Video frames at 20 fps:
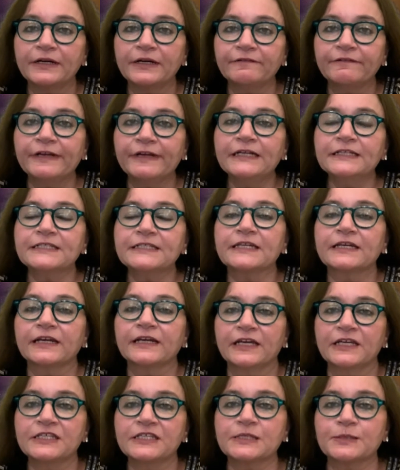treats
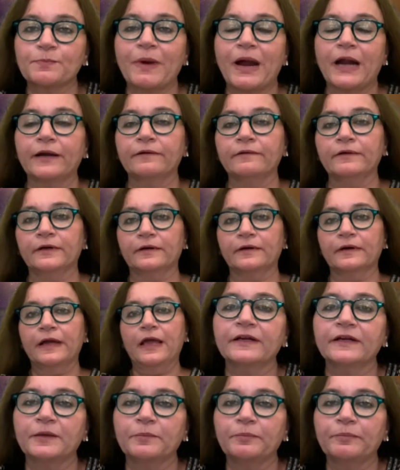his
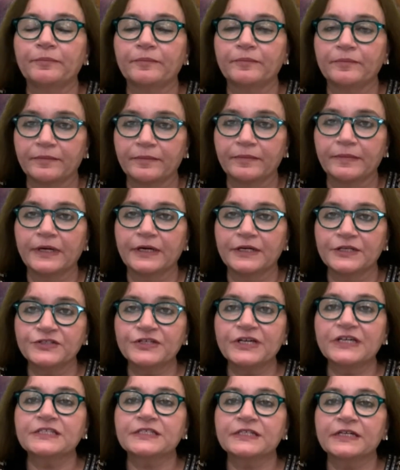partner in
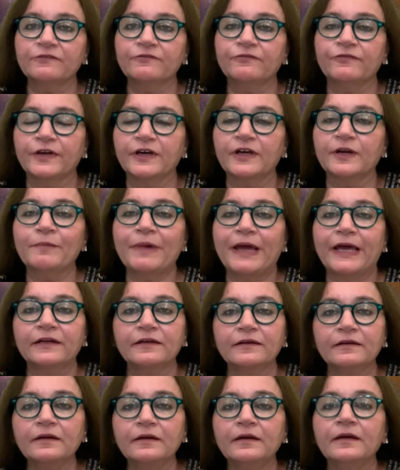a just and fair
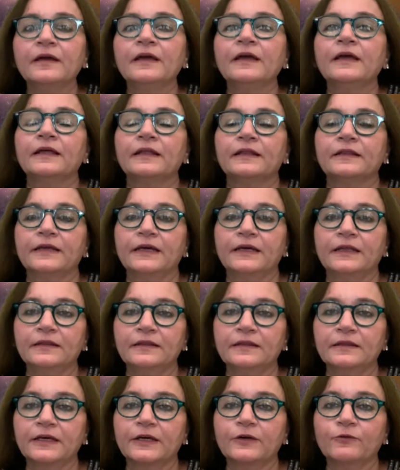manner,
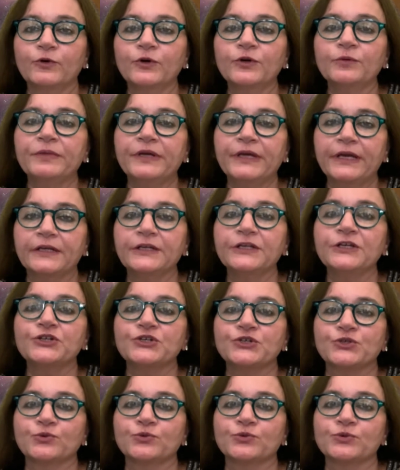then there won't be any
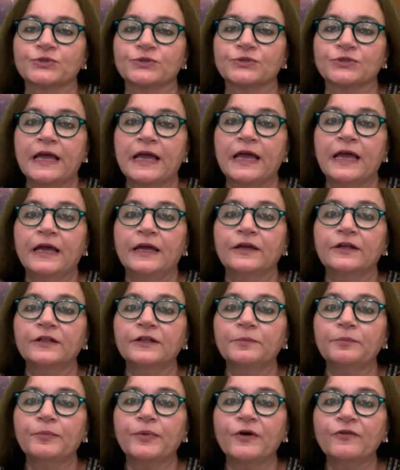issues.
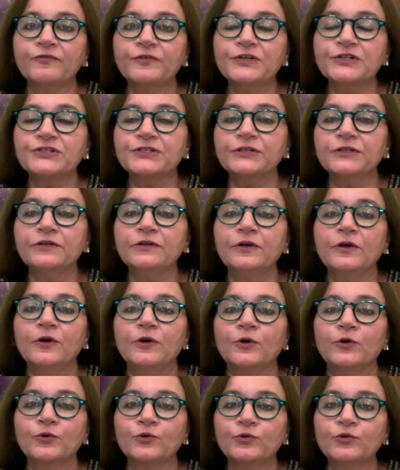The profession
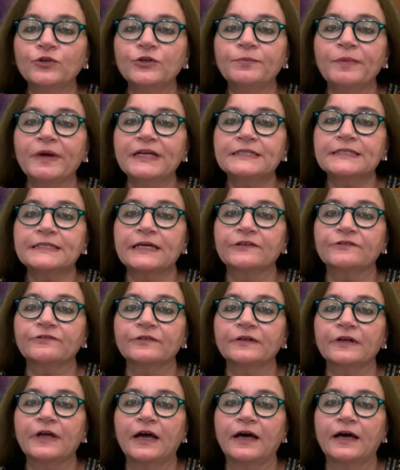ruled by
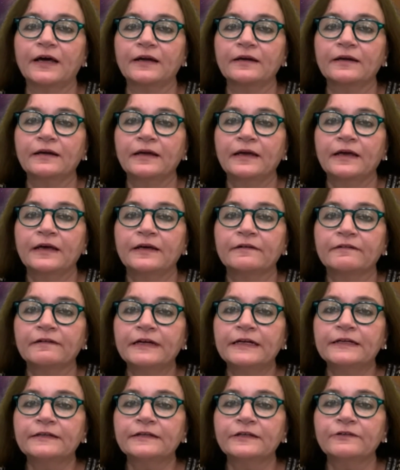Saturn are
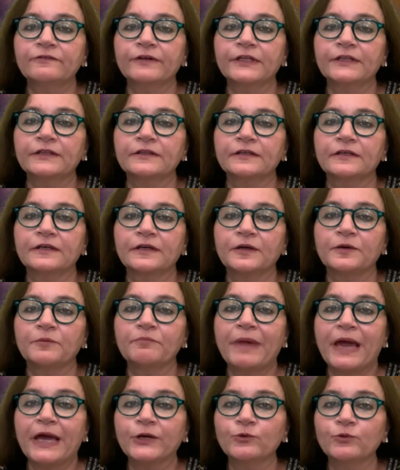related with
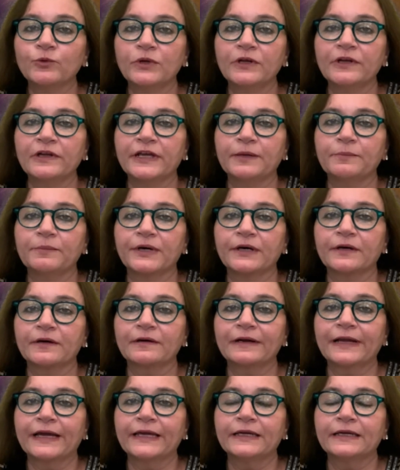manual
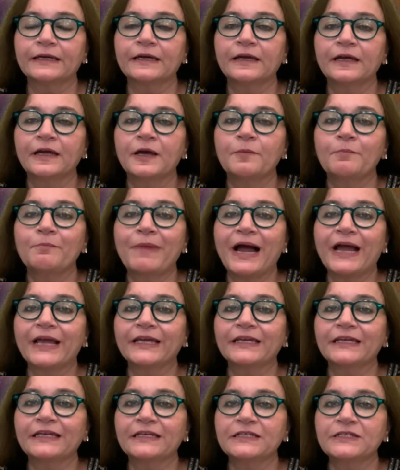labor, like
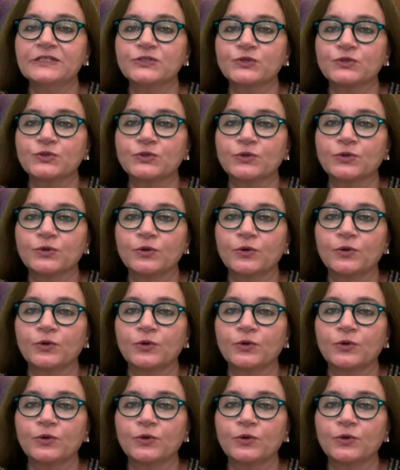mines,